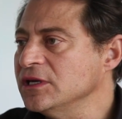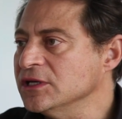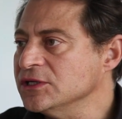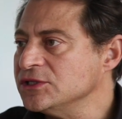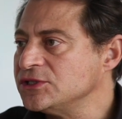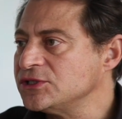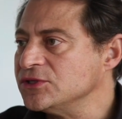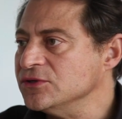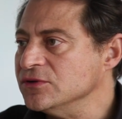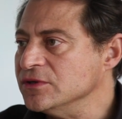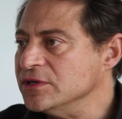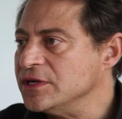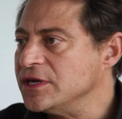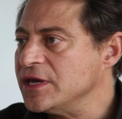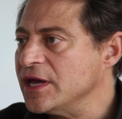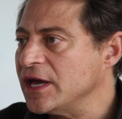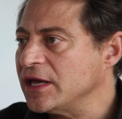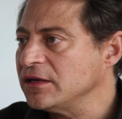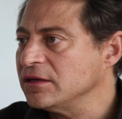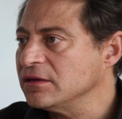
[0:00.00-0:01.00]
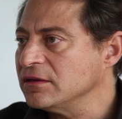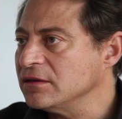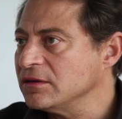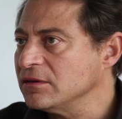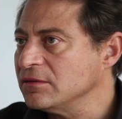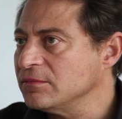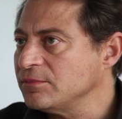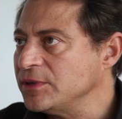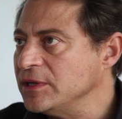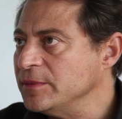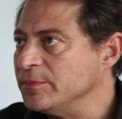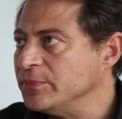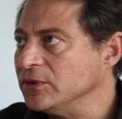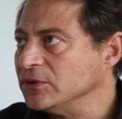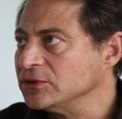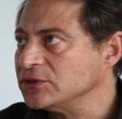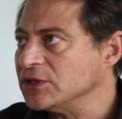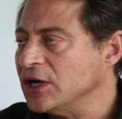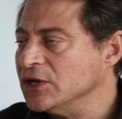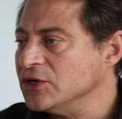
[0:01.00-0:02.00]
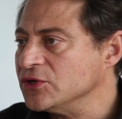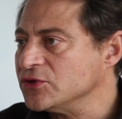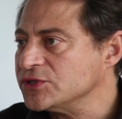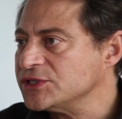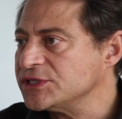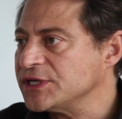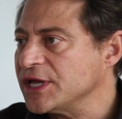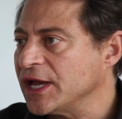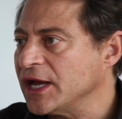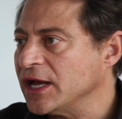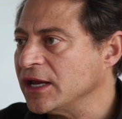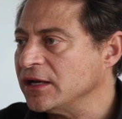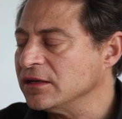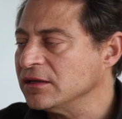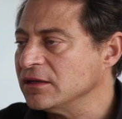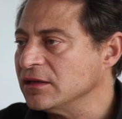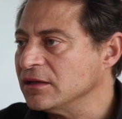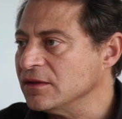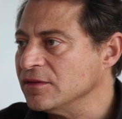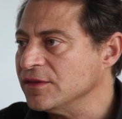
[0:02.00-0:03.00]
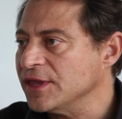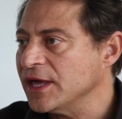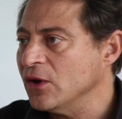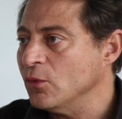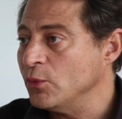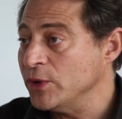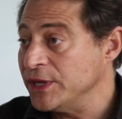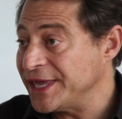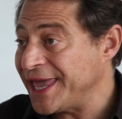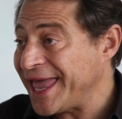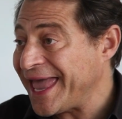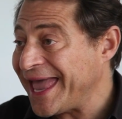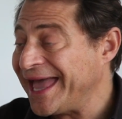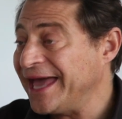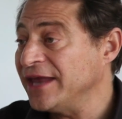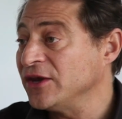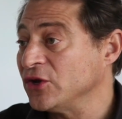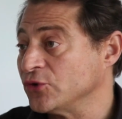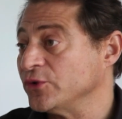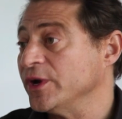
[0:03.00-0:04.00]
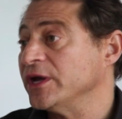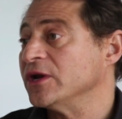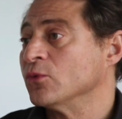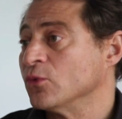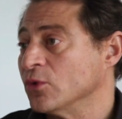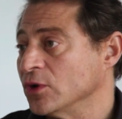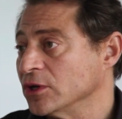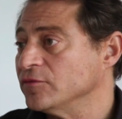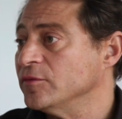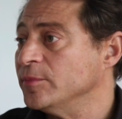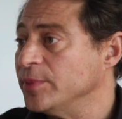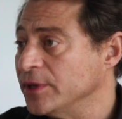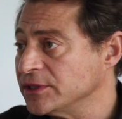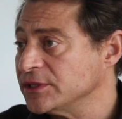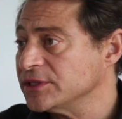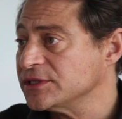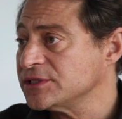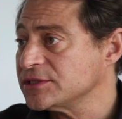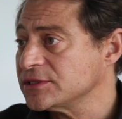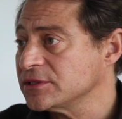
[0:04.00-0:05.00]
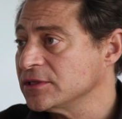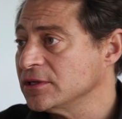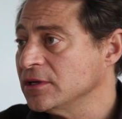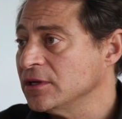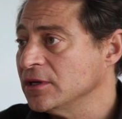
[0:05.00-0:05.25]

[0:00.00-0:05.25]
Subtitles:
is to get people to understand that we can create a world of abundance.